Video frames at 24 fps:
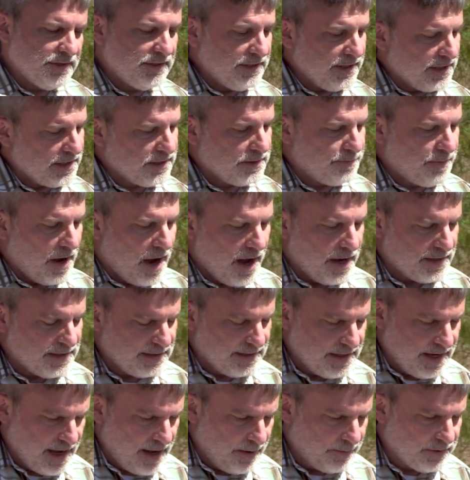6 box
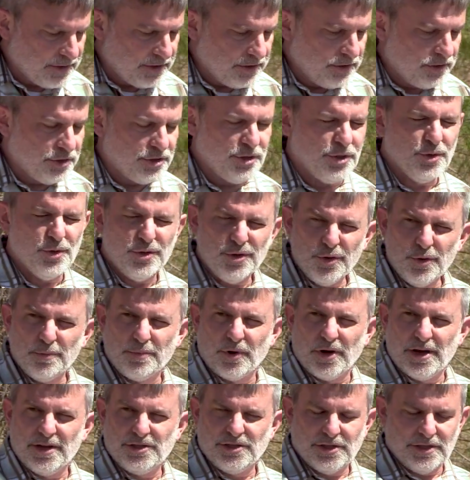steps, 2 new
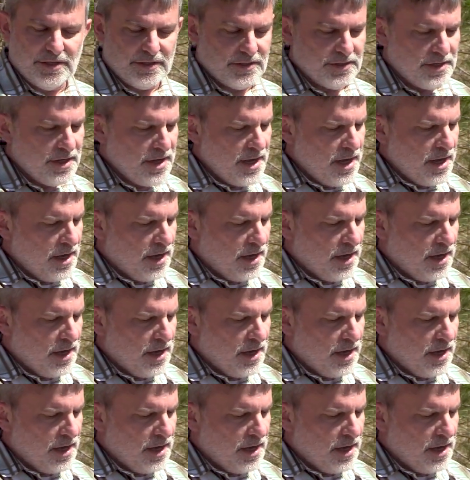bridges,